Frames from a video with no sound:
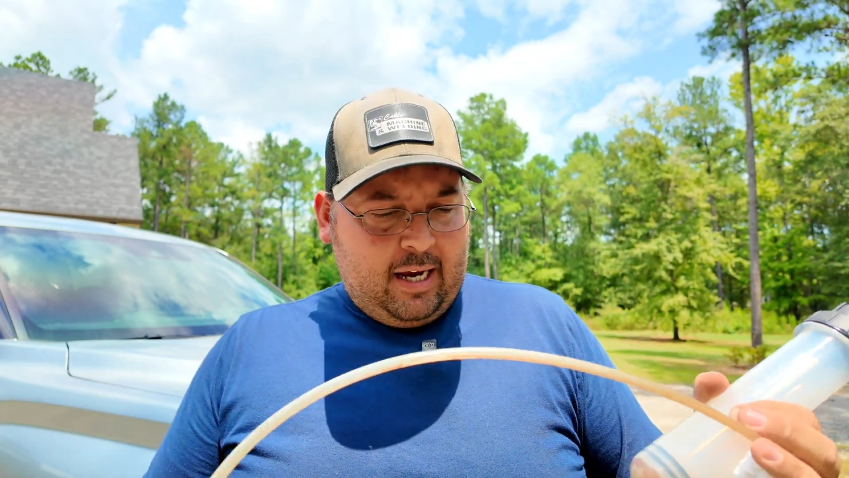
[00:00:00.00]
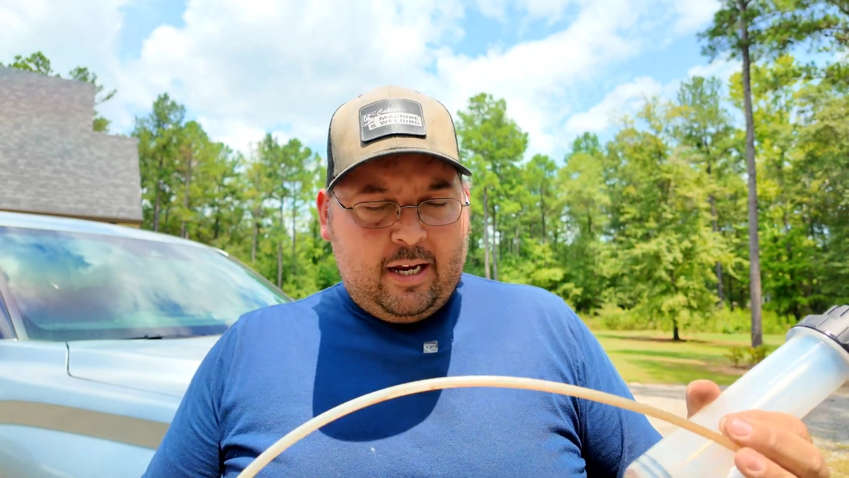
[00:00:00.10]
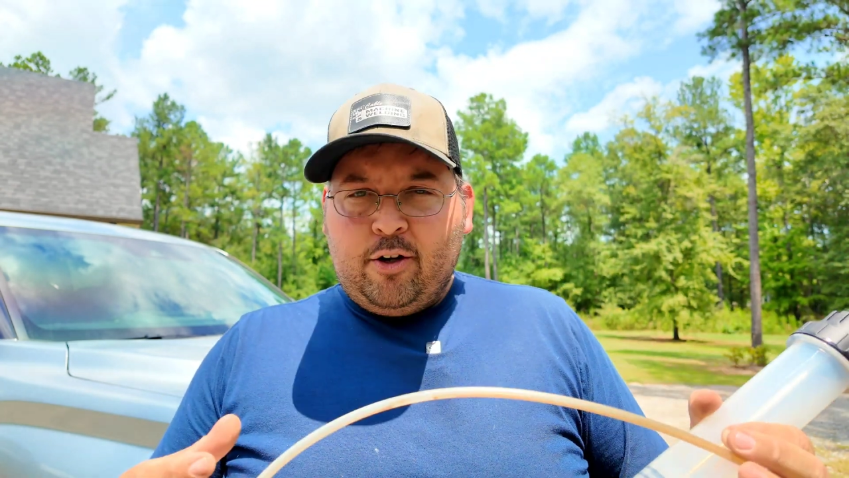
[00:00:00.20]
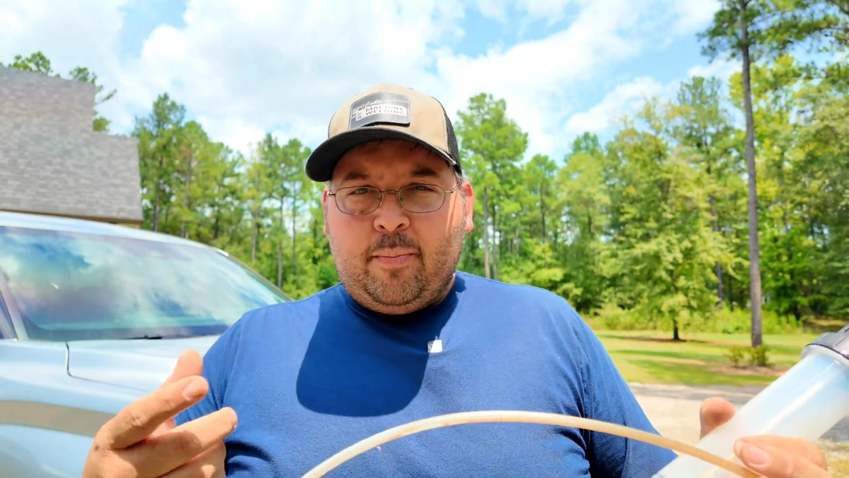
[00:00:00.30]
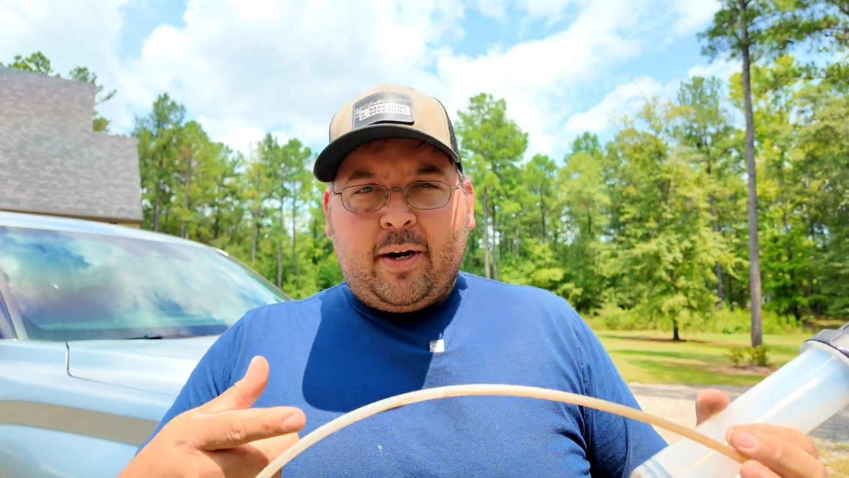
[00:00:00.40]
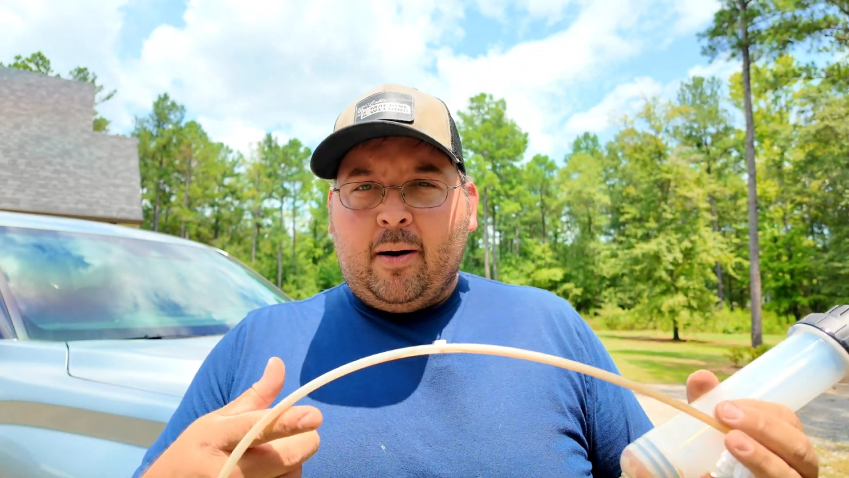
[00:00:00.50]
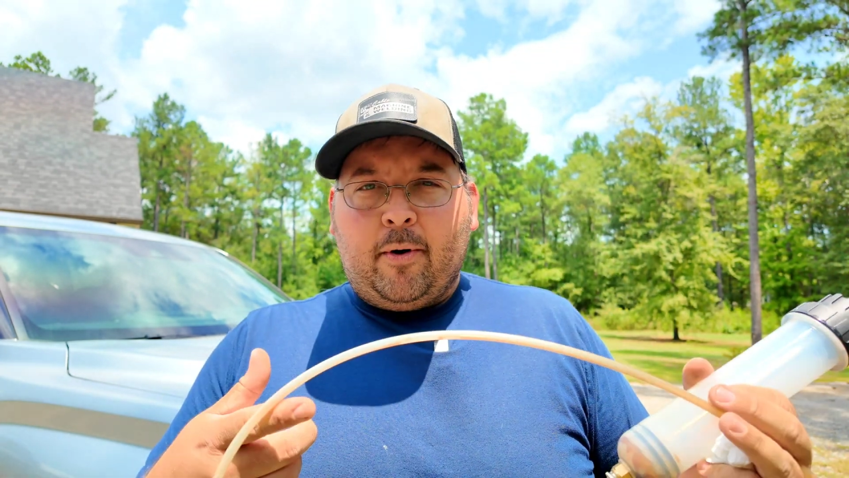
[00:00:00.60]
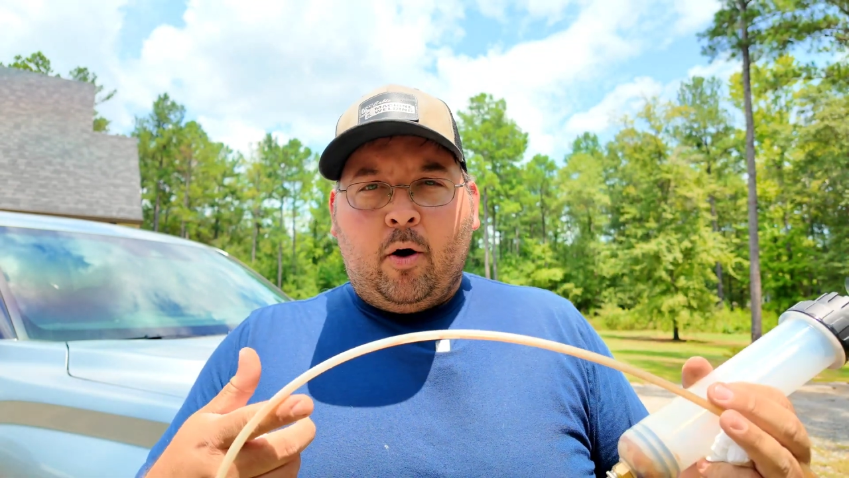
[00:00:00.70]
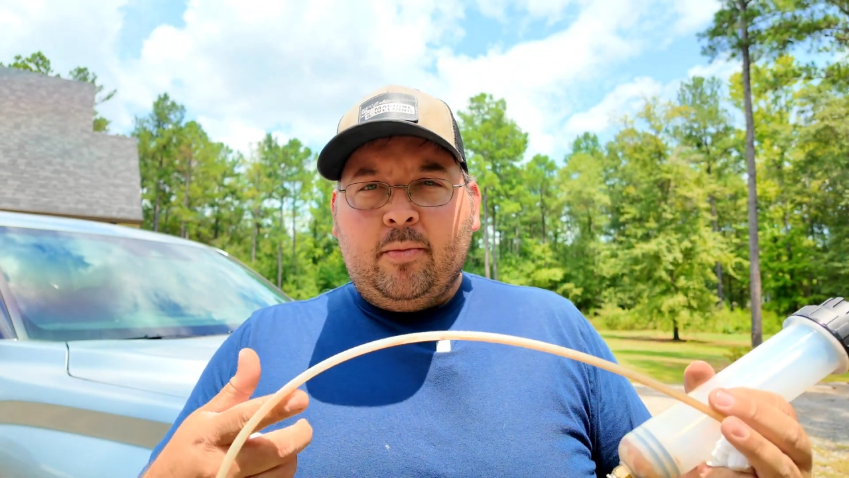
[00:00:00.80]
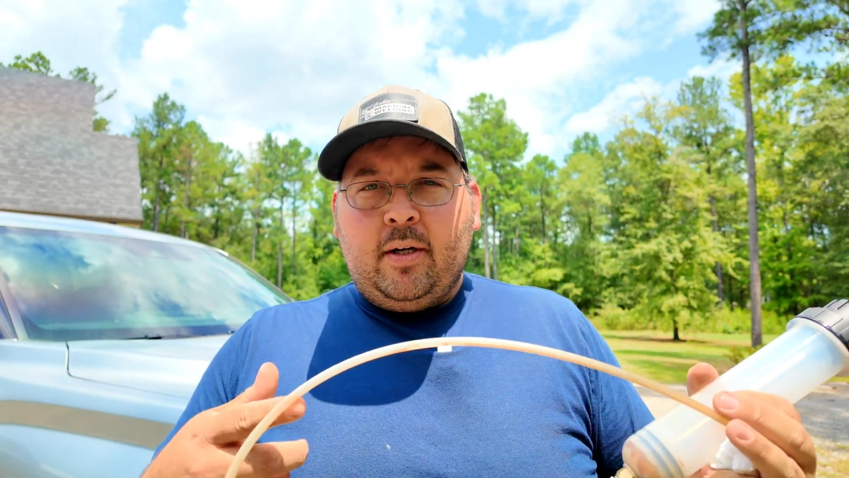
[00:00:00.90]
And you can pick it
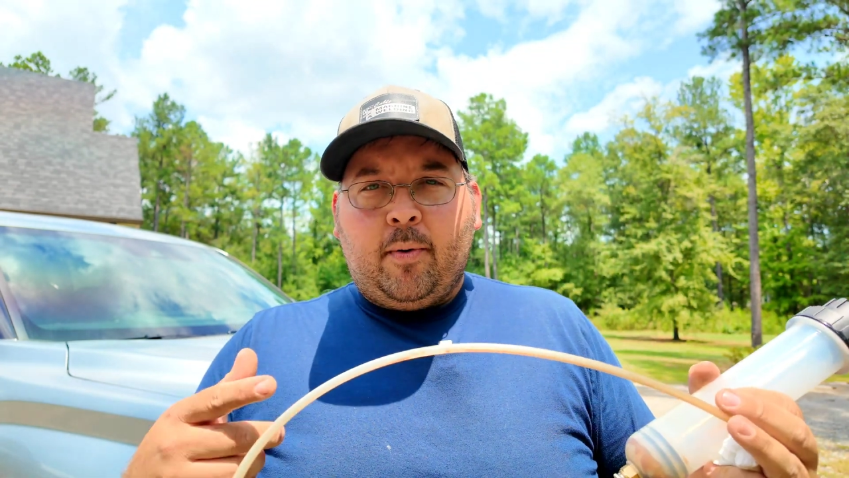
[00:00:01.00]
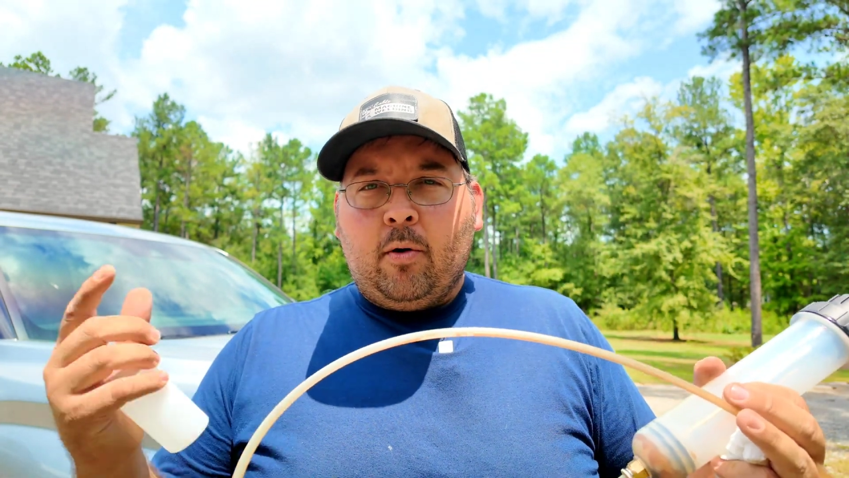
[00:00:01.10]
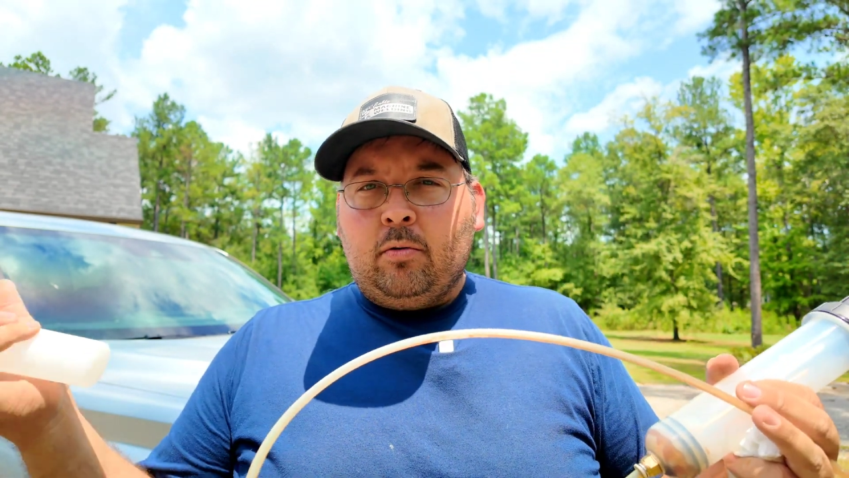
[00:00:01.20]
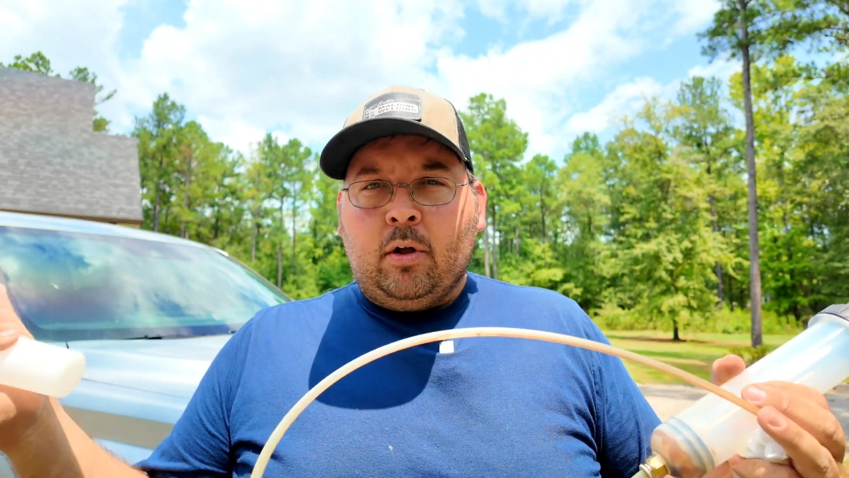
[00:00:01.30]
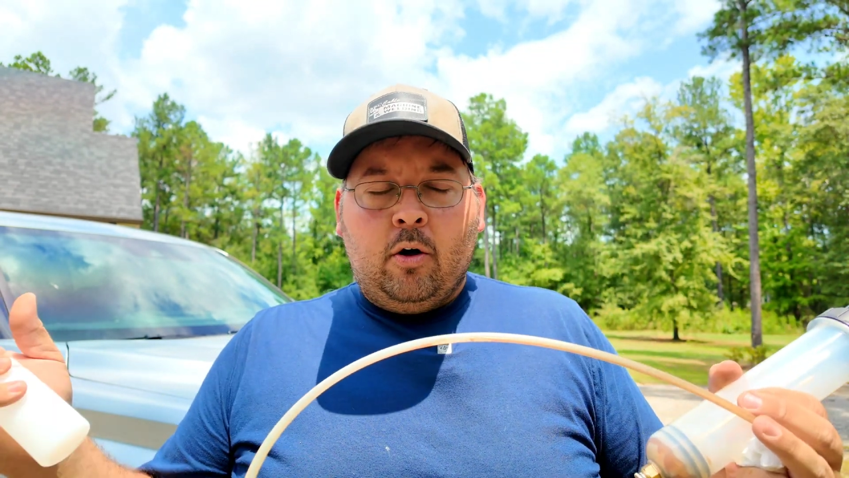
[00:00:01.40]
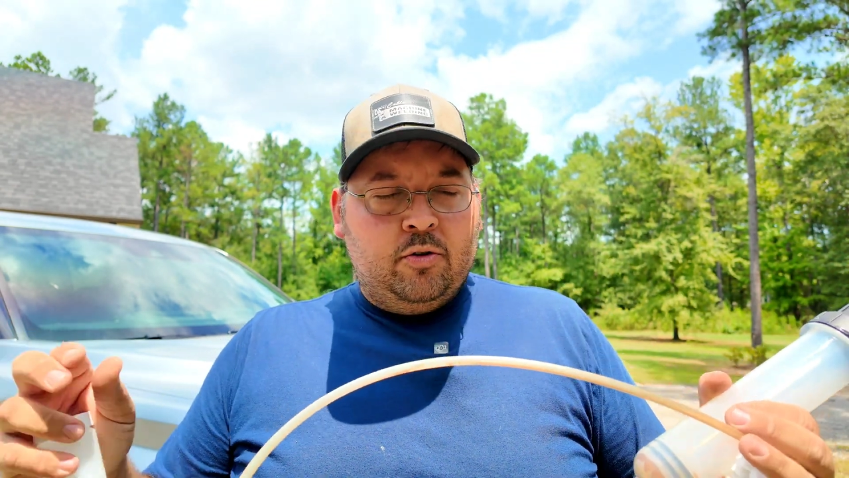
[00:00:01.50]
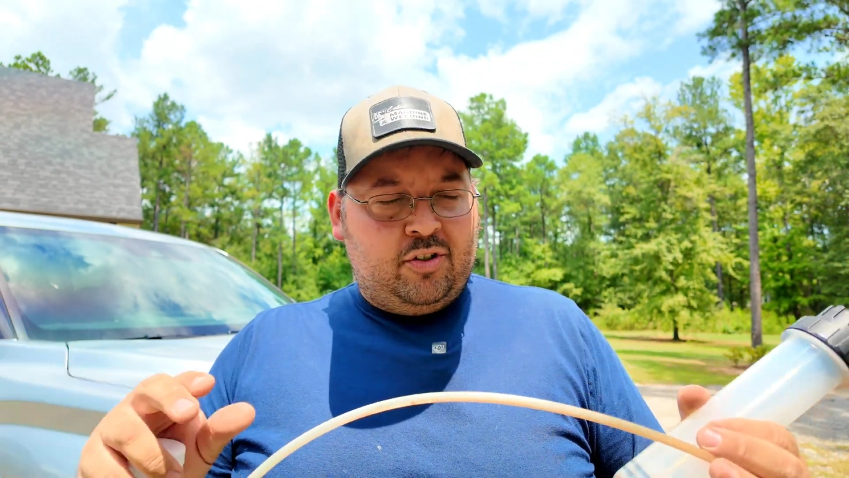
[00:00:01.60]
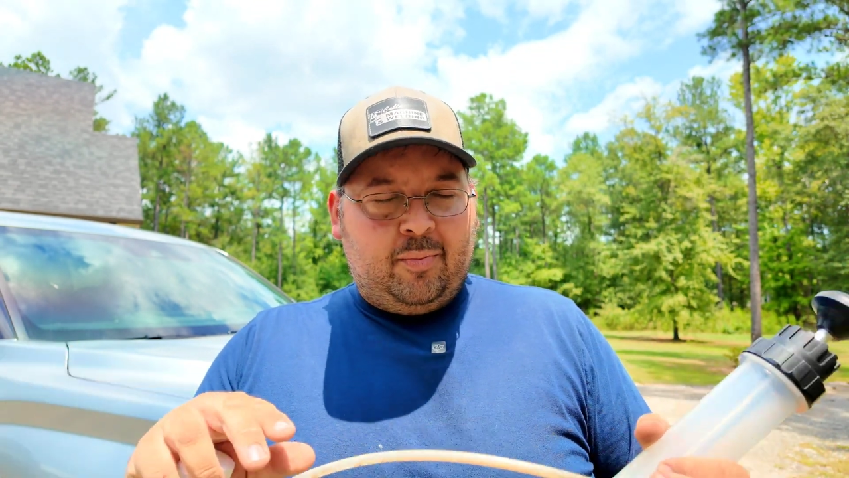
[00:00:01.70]
up at Home Depot, Lowe's.